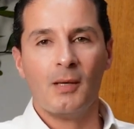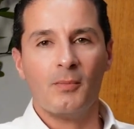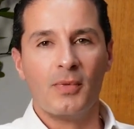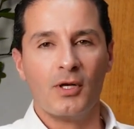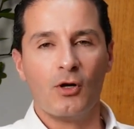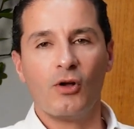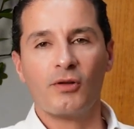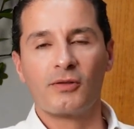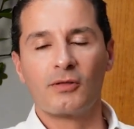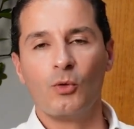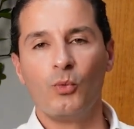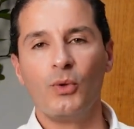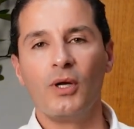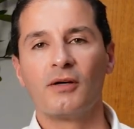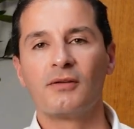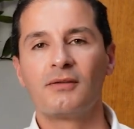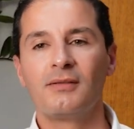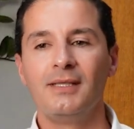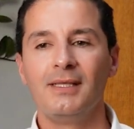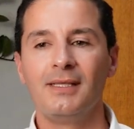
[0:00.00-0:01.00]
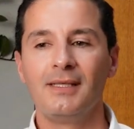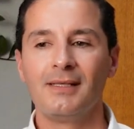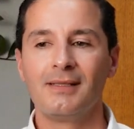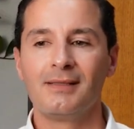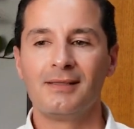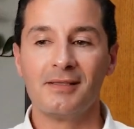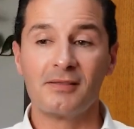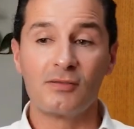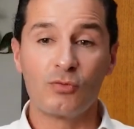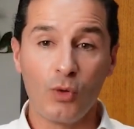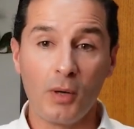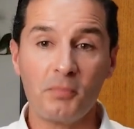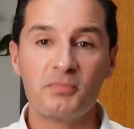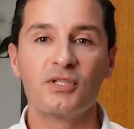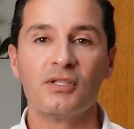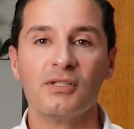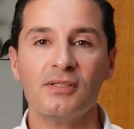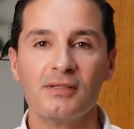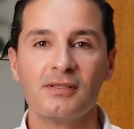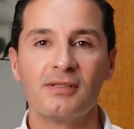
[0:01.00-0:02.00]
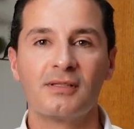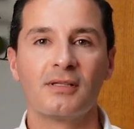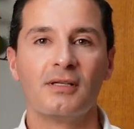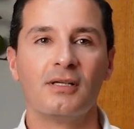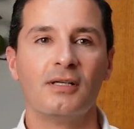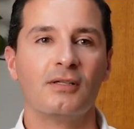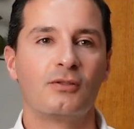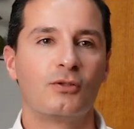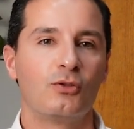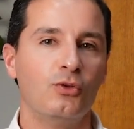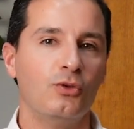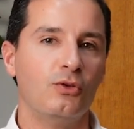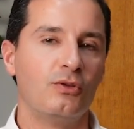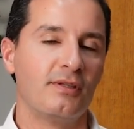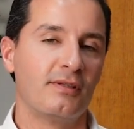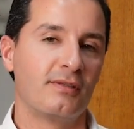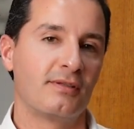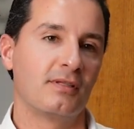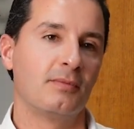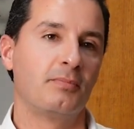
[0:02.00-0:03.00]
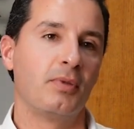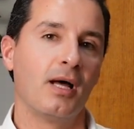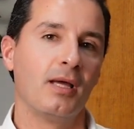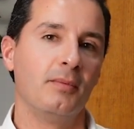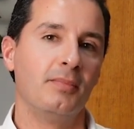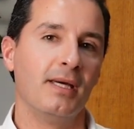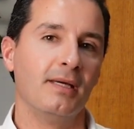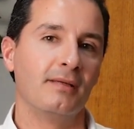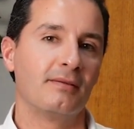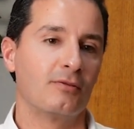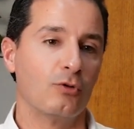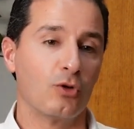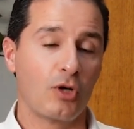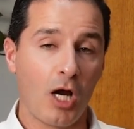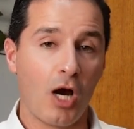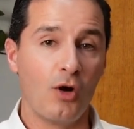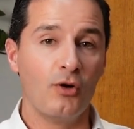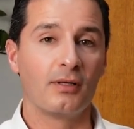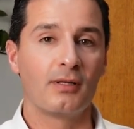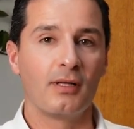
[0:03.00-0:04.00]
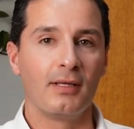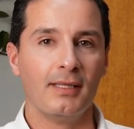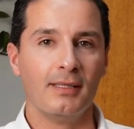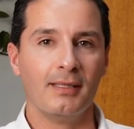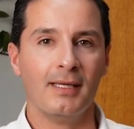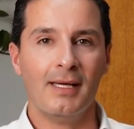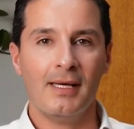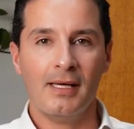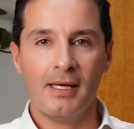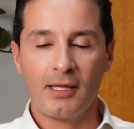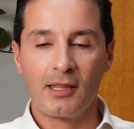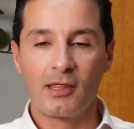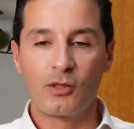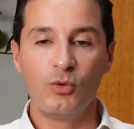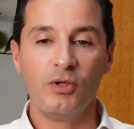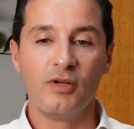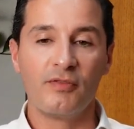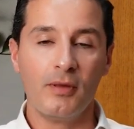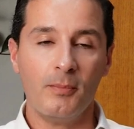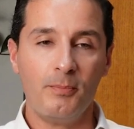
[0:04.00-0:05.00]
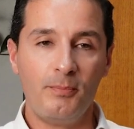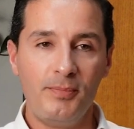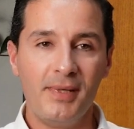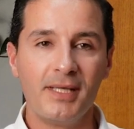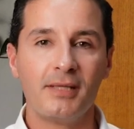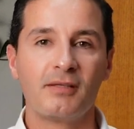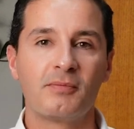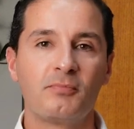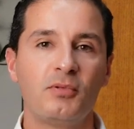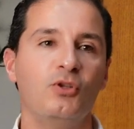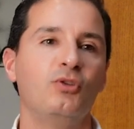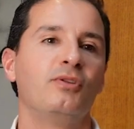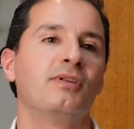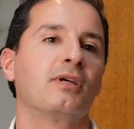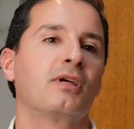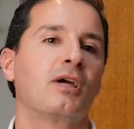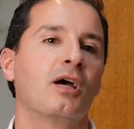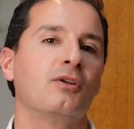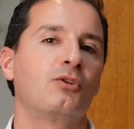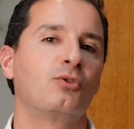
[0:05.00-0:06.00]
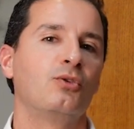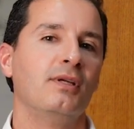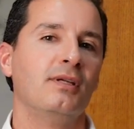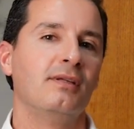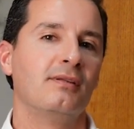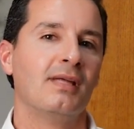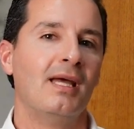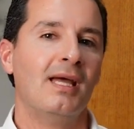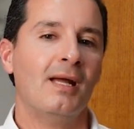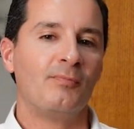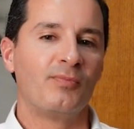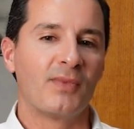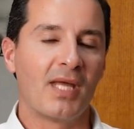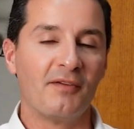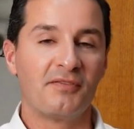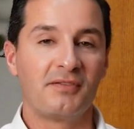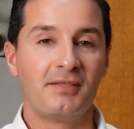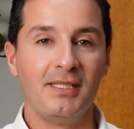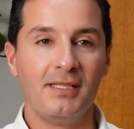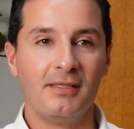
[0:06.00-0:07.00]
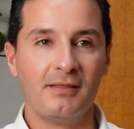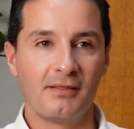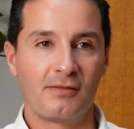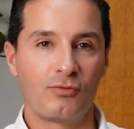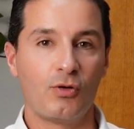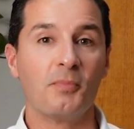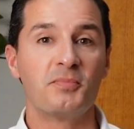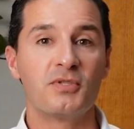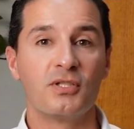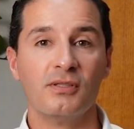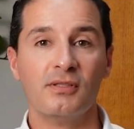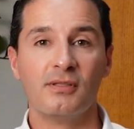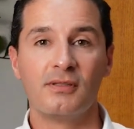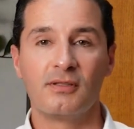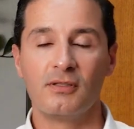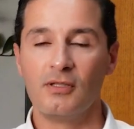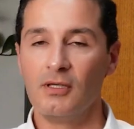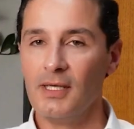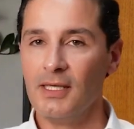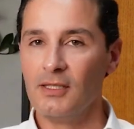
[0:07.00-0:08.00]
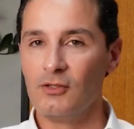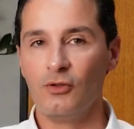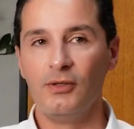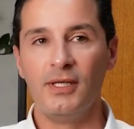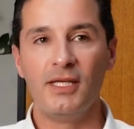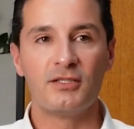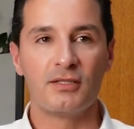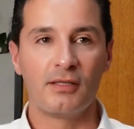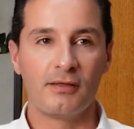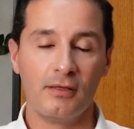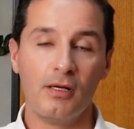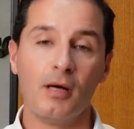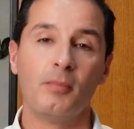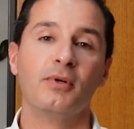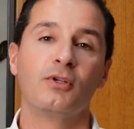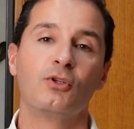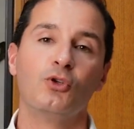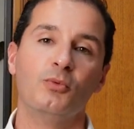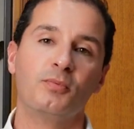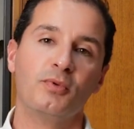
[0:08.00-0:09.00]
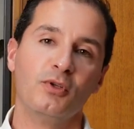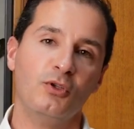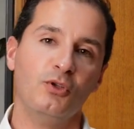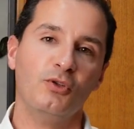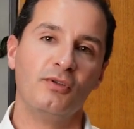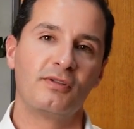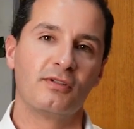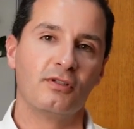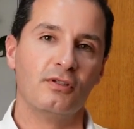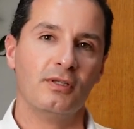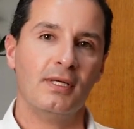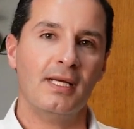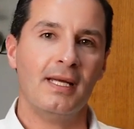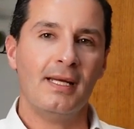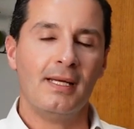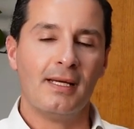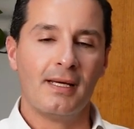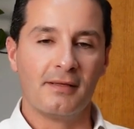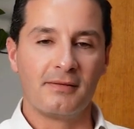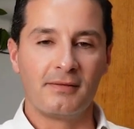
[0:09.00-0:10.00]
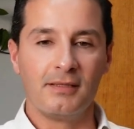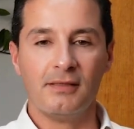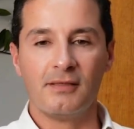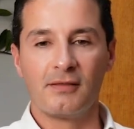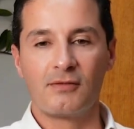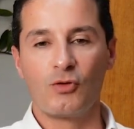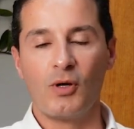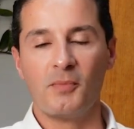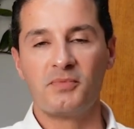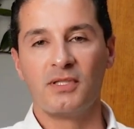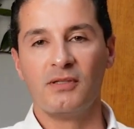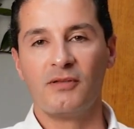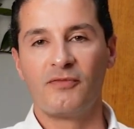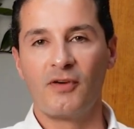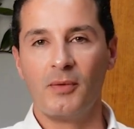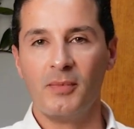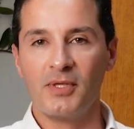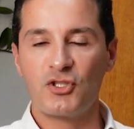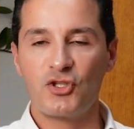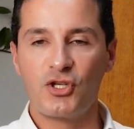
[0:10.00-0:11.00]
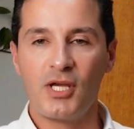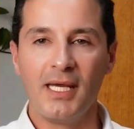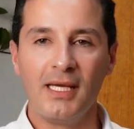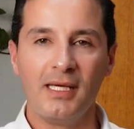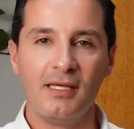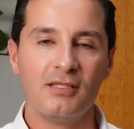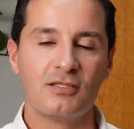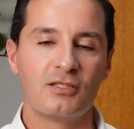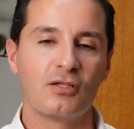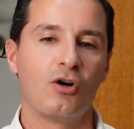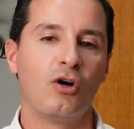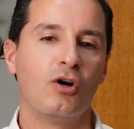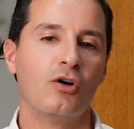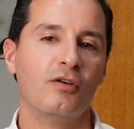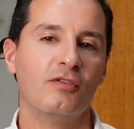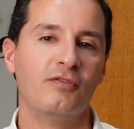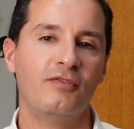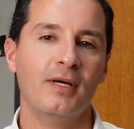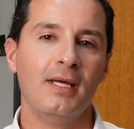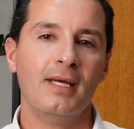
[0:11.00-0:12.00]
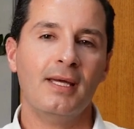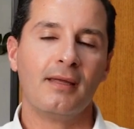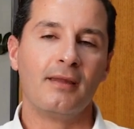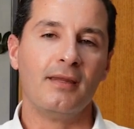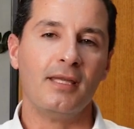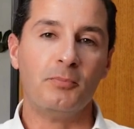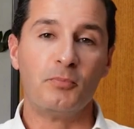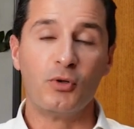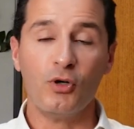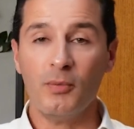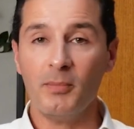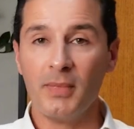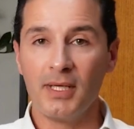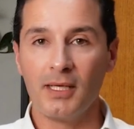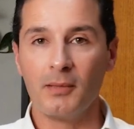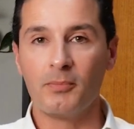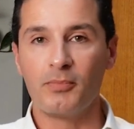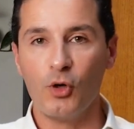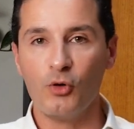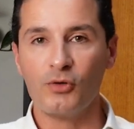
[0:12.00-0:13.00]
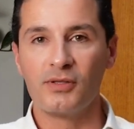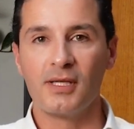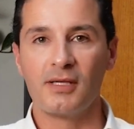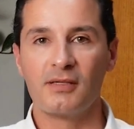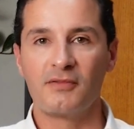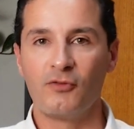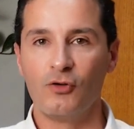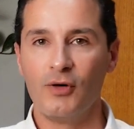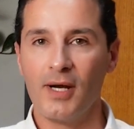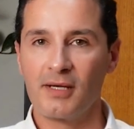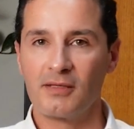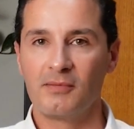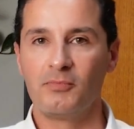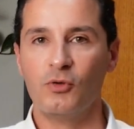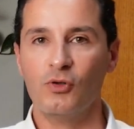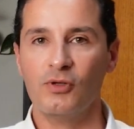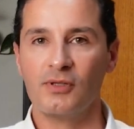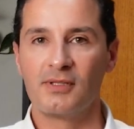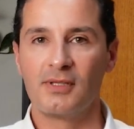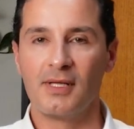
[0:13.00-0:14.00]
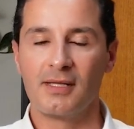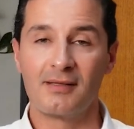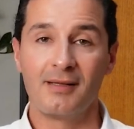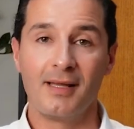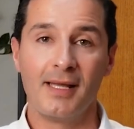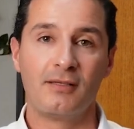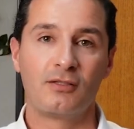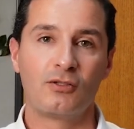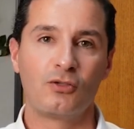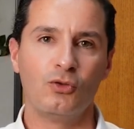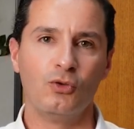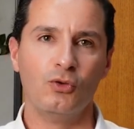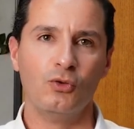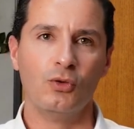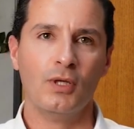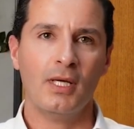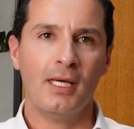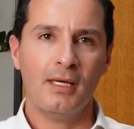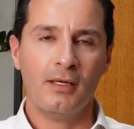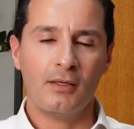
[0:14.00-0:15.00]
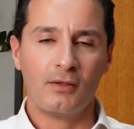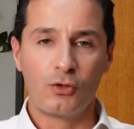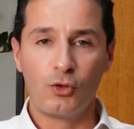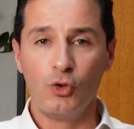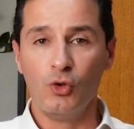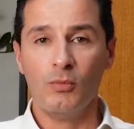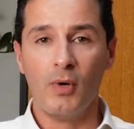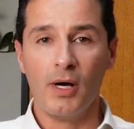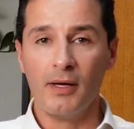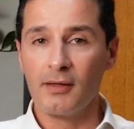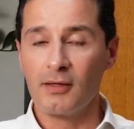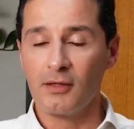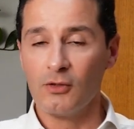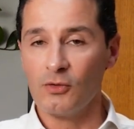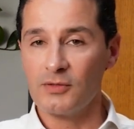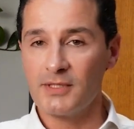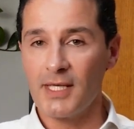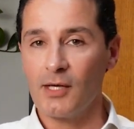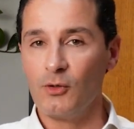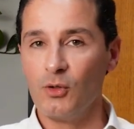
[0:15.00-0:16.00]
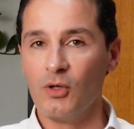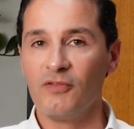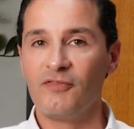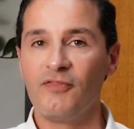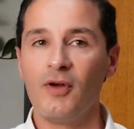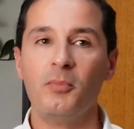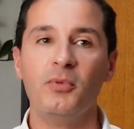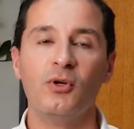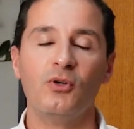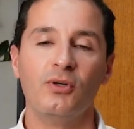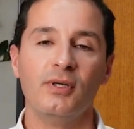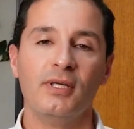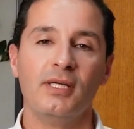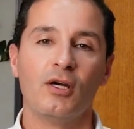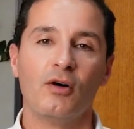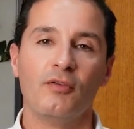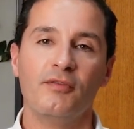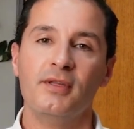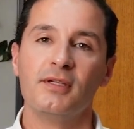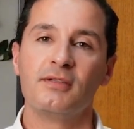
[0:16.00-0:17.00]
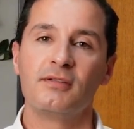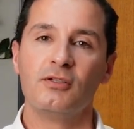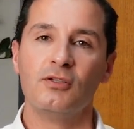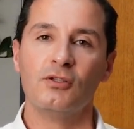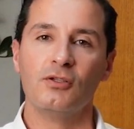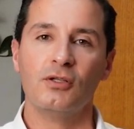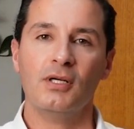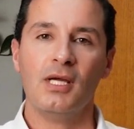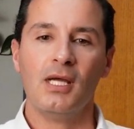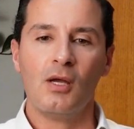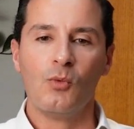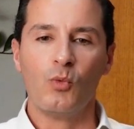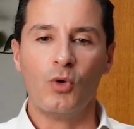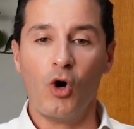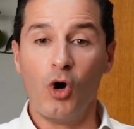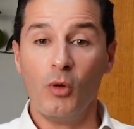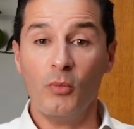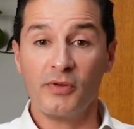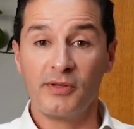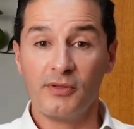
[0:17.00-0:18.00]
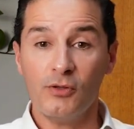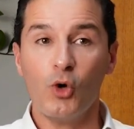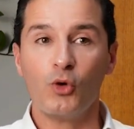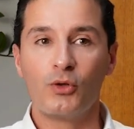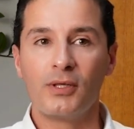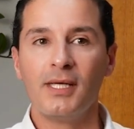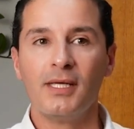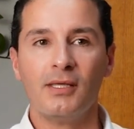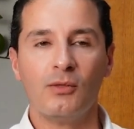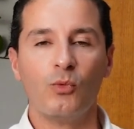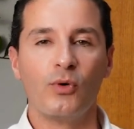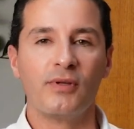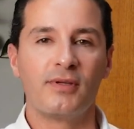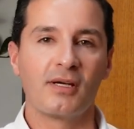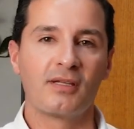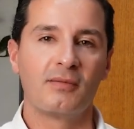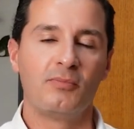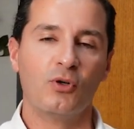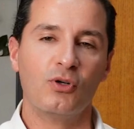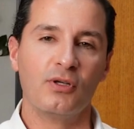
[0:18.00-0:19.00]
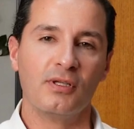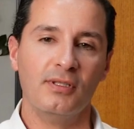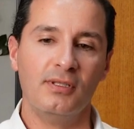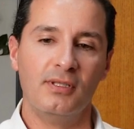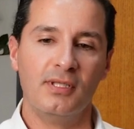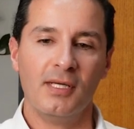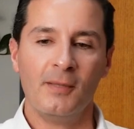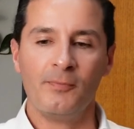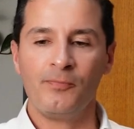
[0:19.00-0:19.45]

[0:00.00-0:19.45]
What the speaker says: But also we are seeing disruptions to supply base. So currently, three of the biggest producing countries have seen disruptions. Indonesia, the number 2 producer, has seen disruptions from a change of the permitting process for exports that's led to 2 months, January or February of this year, where almost no tin was exported.